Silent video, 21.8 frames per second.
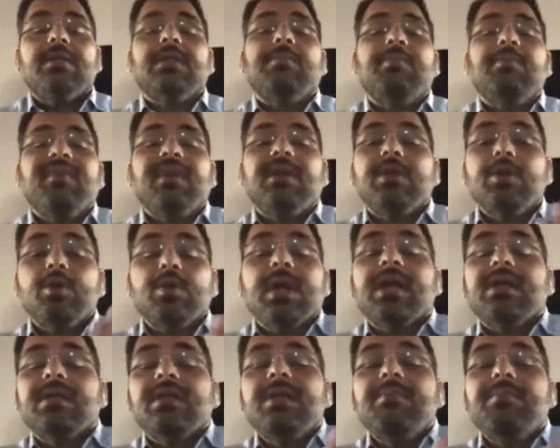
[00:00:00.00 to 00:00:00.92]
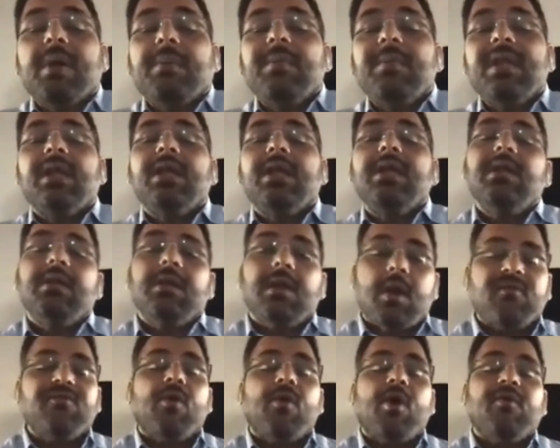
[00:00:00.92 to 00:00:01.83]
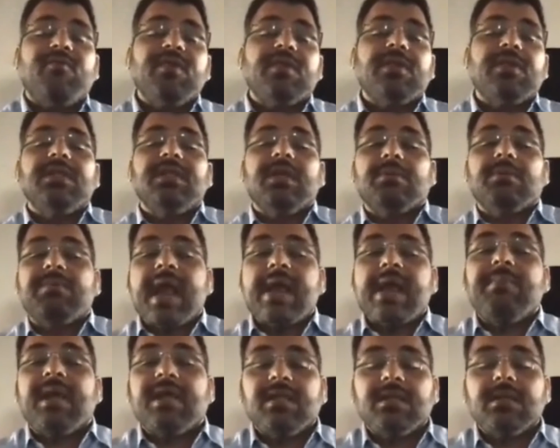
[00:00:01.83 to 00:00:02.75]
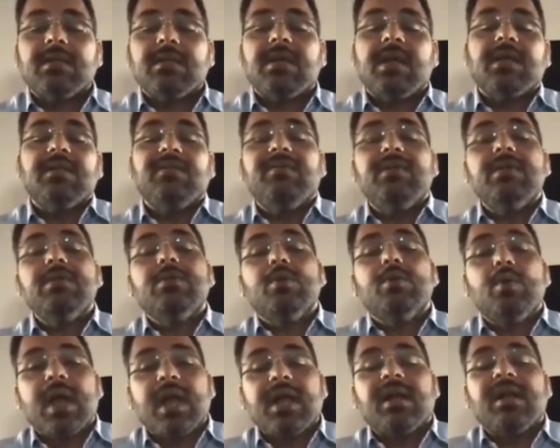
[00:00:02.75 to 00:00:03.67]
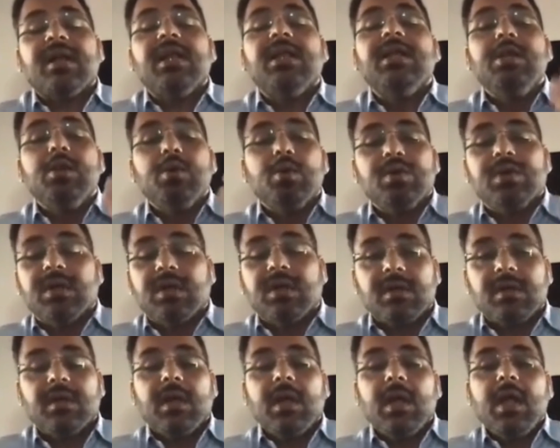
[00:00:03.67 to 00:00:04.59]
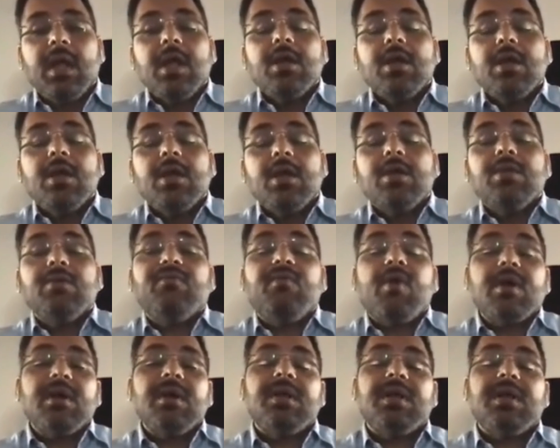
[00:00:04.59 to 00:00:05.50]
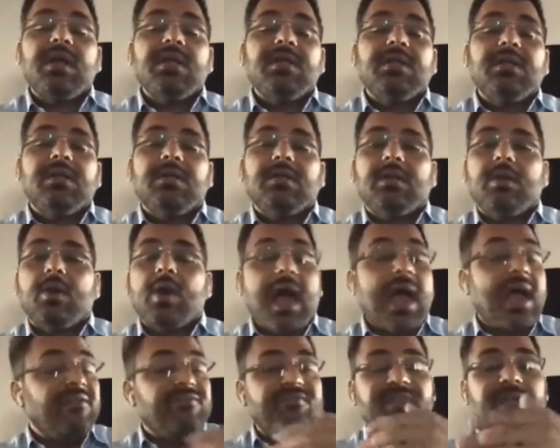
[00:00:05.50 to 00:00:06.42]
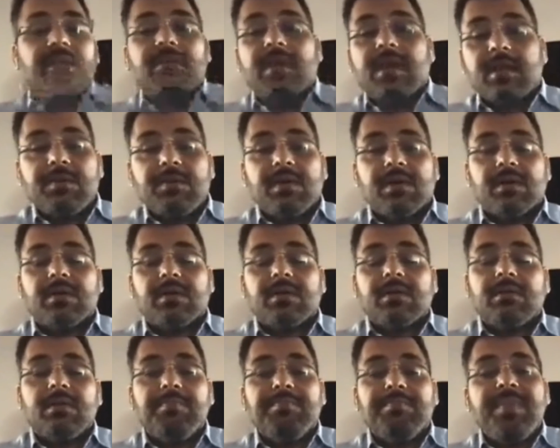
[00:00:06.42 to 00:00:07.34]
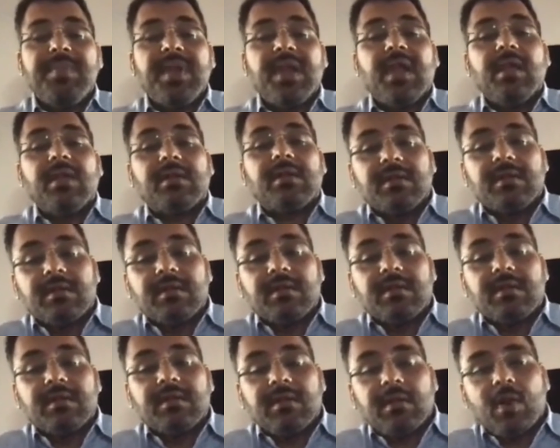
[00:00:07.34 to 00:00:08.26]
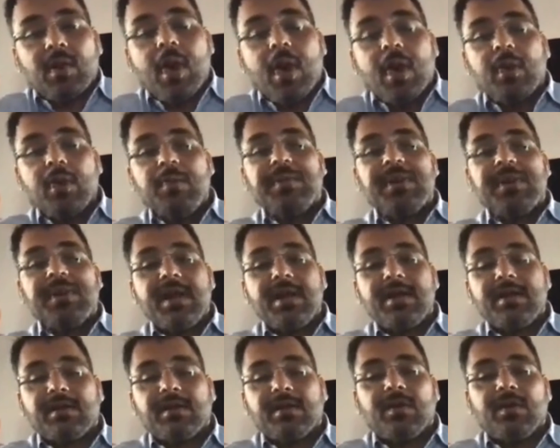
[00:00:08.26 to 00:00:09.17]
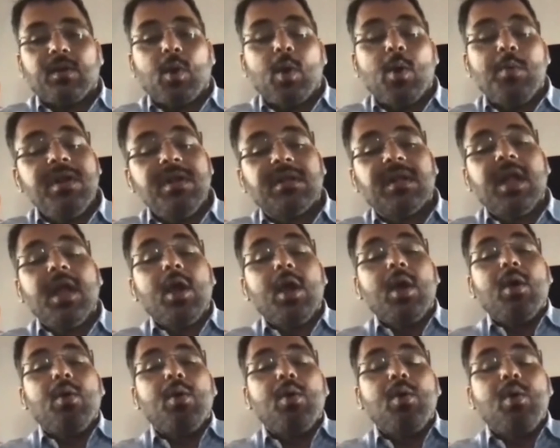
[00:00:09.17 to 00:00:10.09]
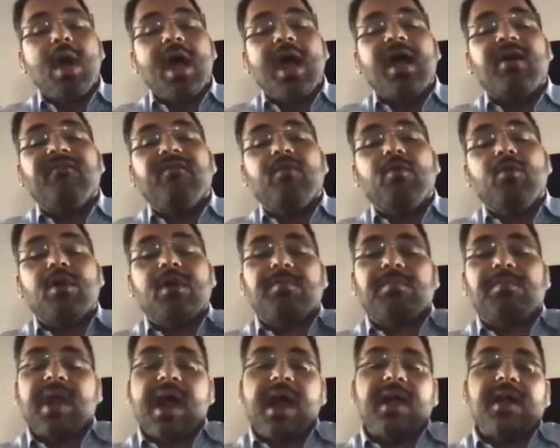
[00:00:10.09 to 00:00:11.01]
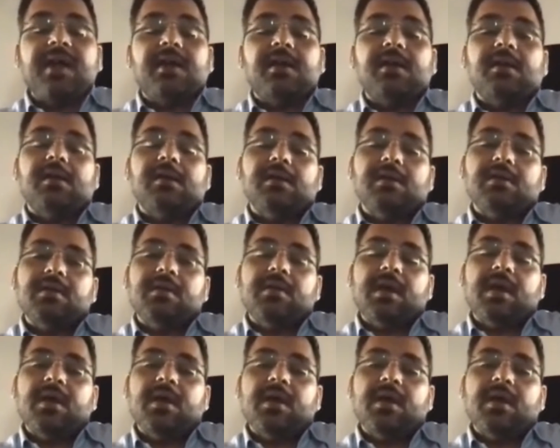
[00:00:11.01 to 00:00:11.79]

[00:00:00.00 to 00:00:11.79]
Right? Some of it you can see publicly. Obviously, their brand managers are the ones who can really use it. What it does is, you know, I have seen customers, the biggest conglomerate global, who are brand